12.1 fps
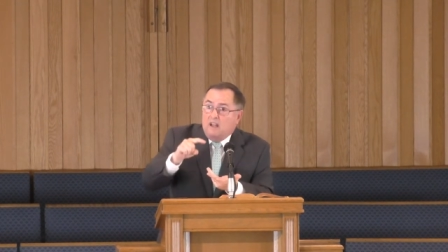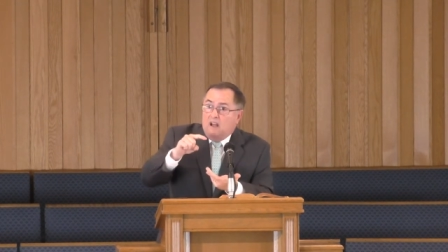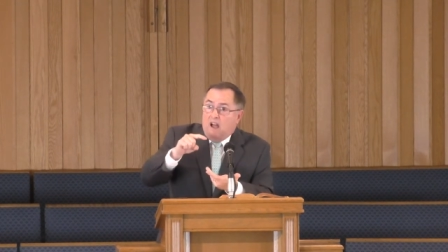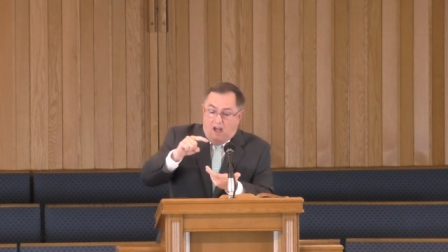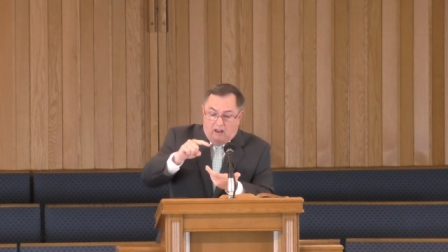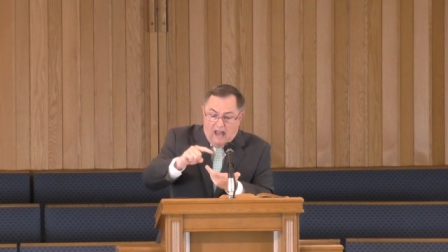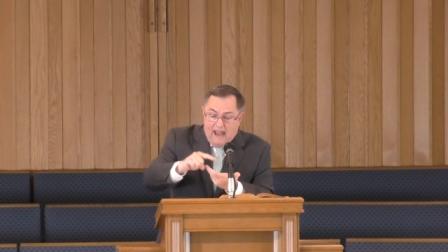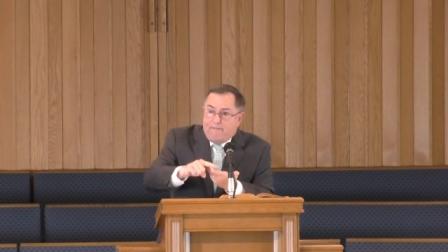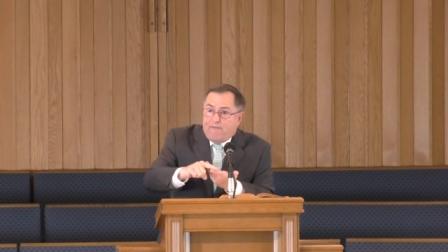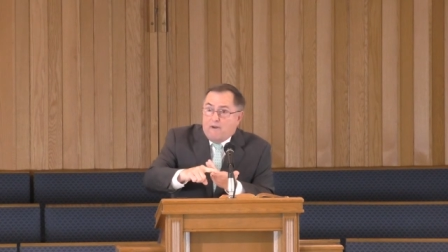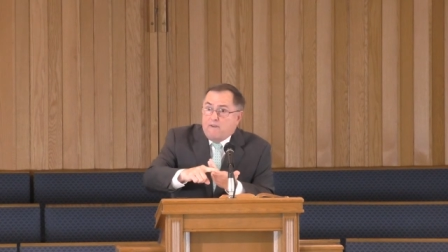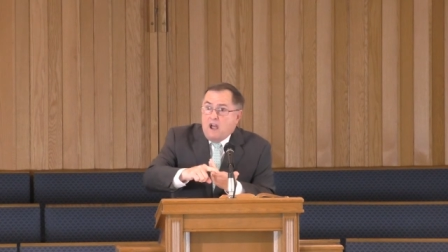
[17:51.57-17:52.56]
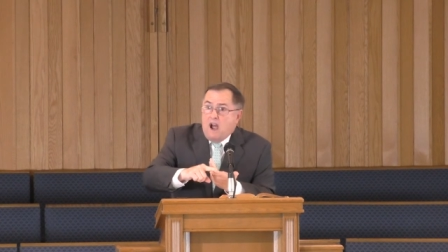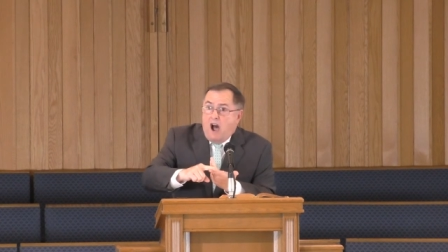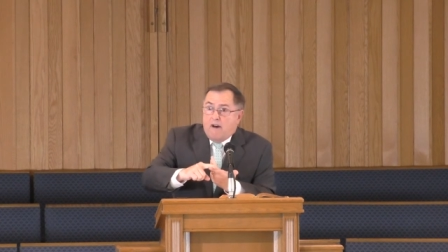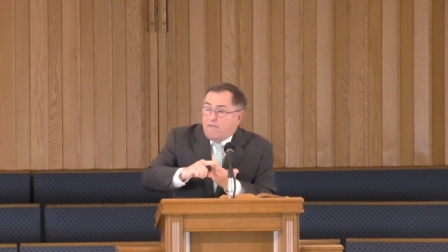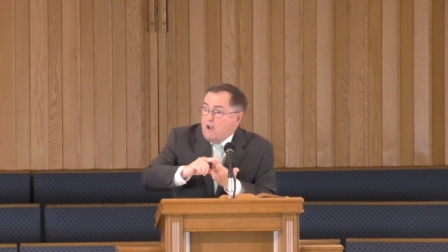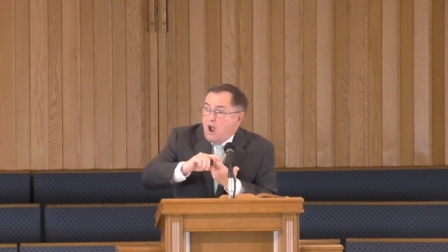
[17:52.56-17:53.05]
a life of,
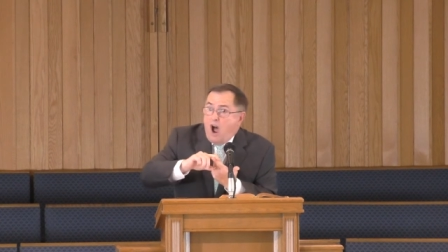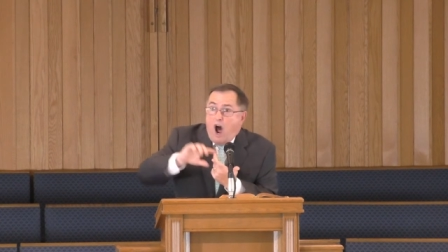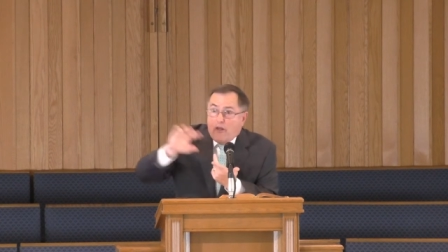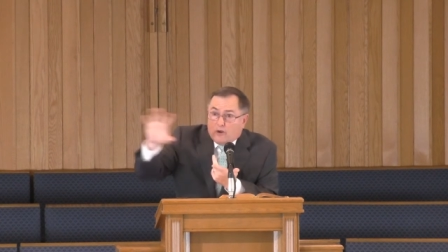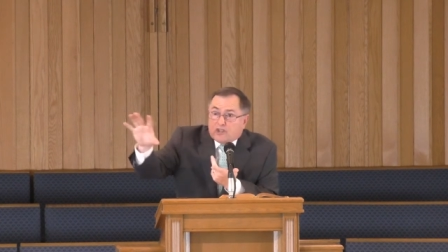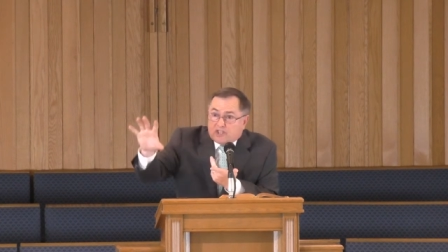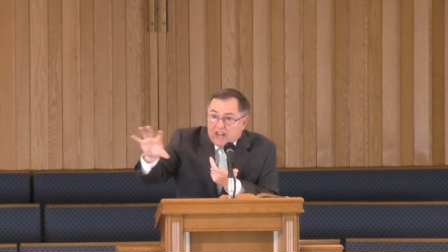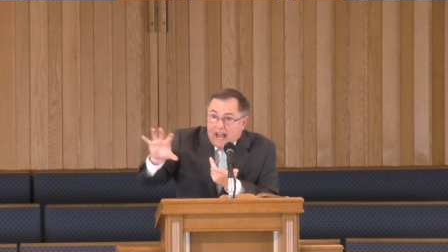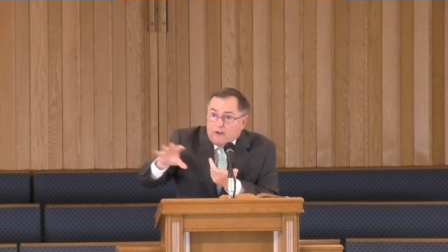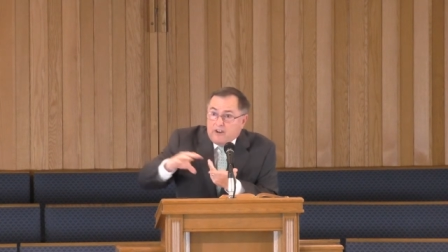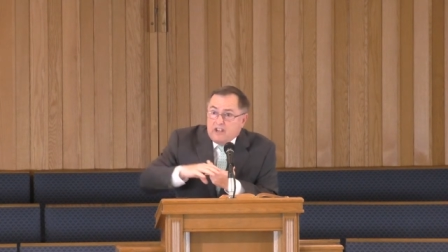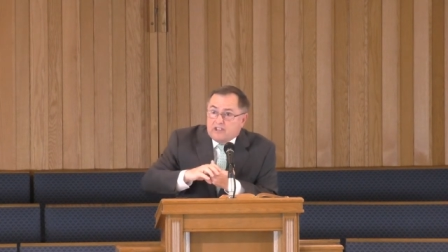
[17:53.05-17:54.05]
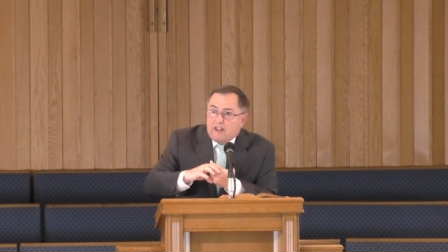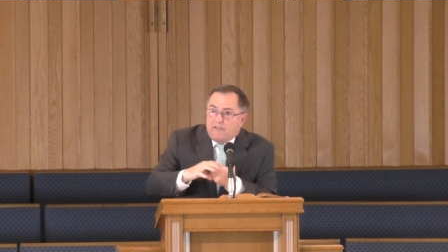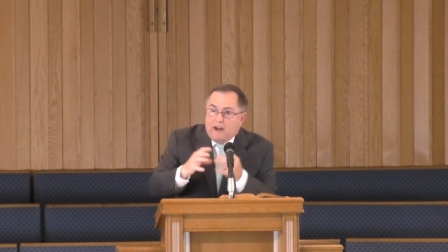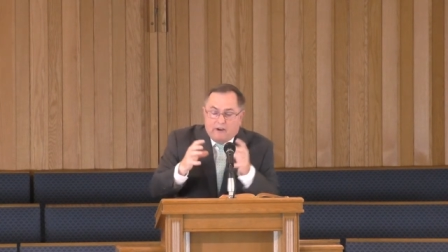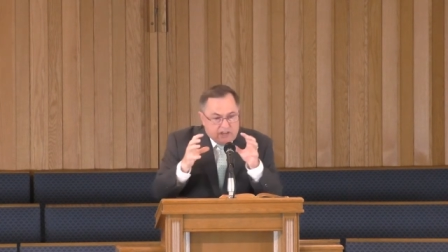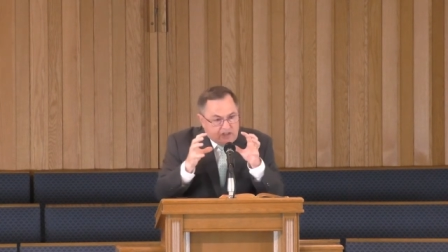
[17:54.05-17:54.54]
of other centeredness.
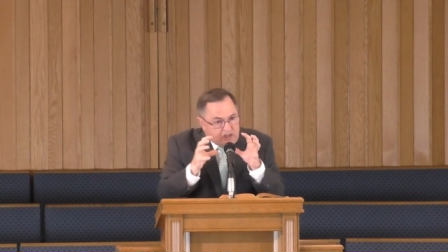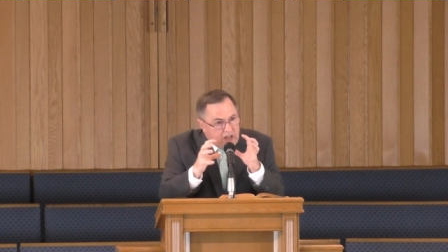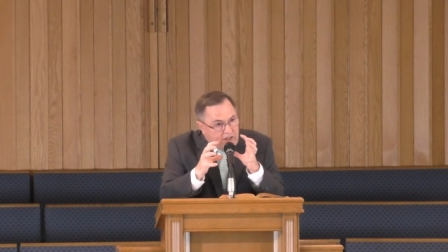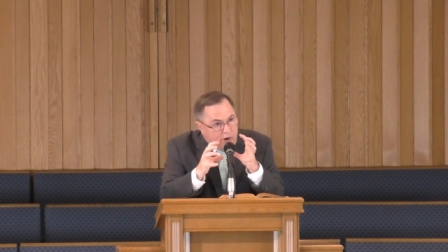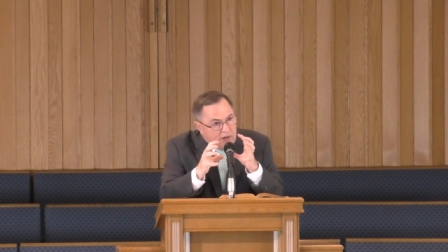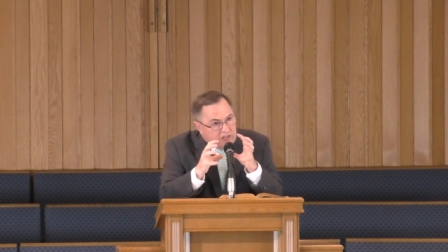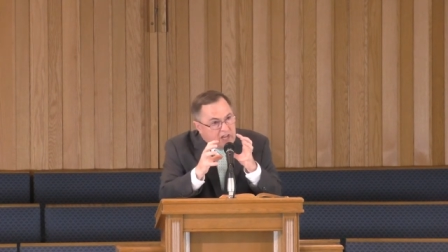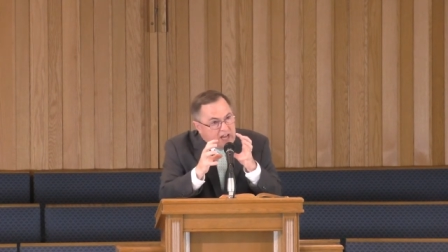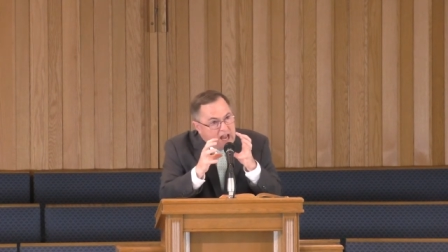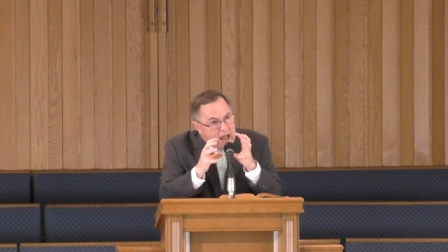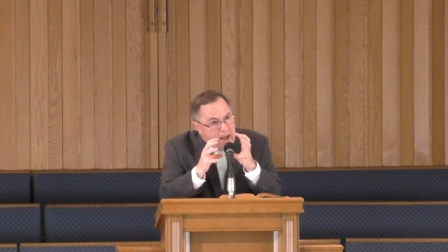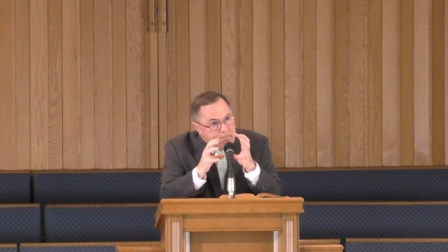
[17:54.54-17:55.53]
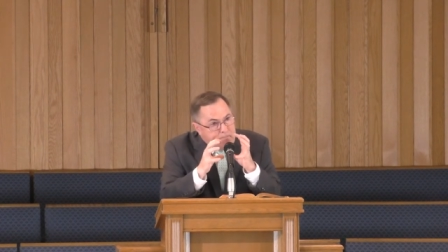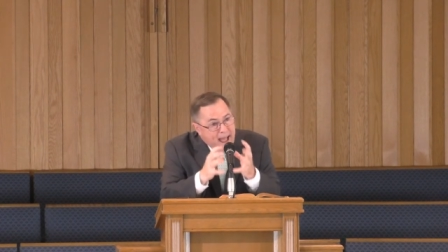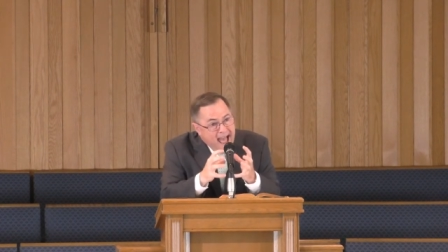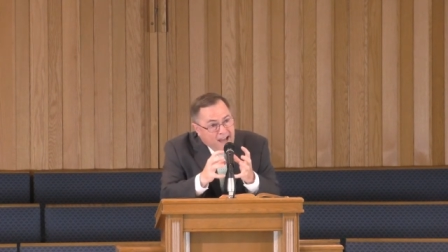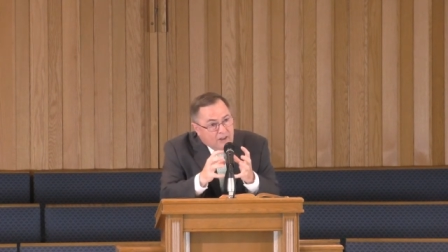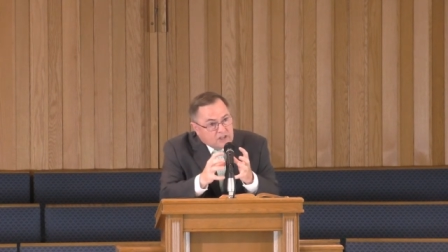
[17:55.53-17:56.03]
There is, there is an, a
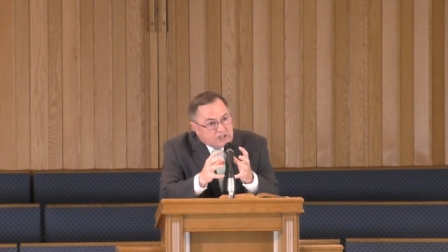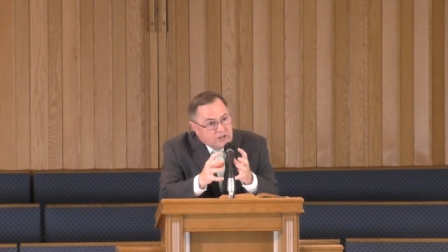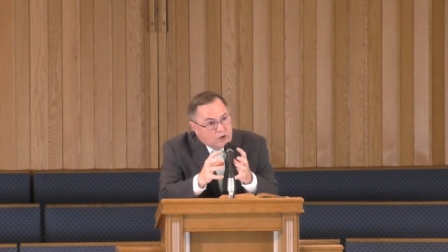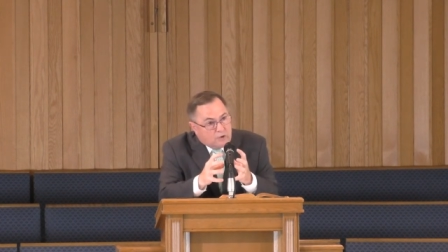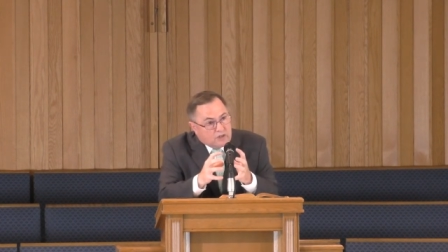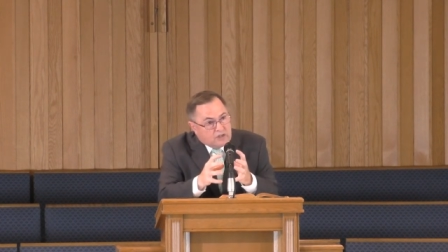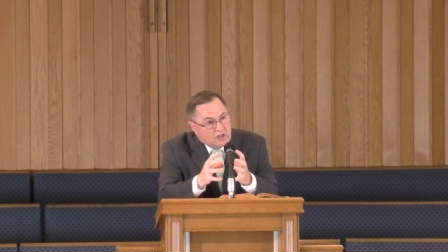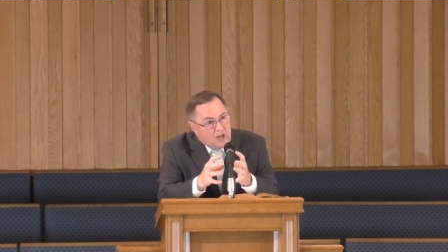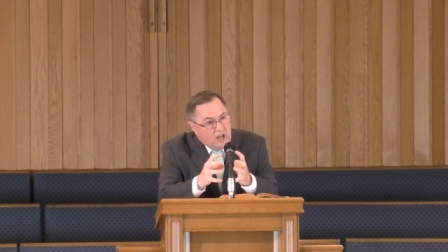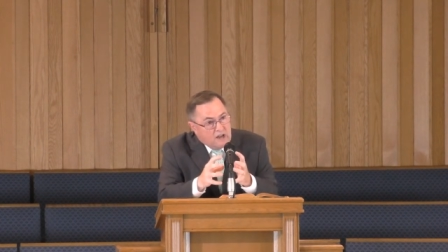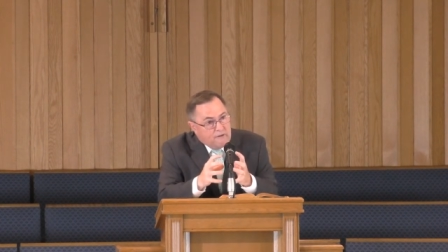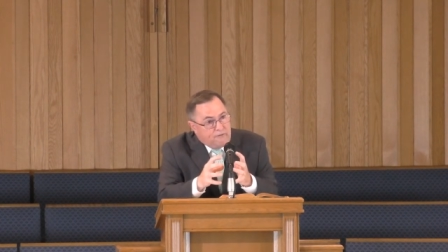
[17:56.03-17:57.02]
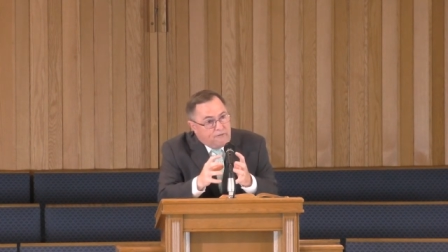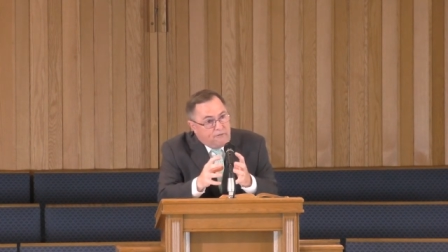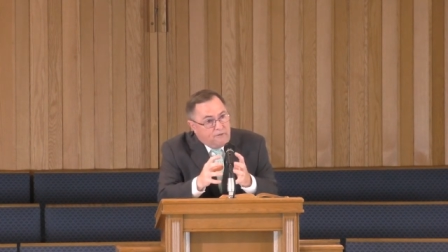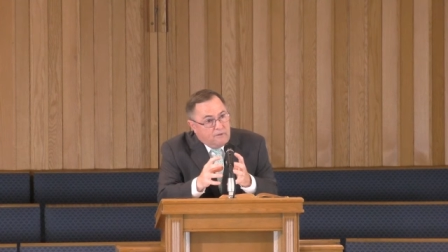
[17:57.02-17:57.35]
balance in the Christian life.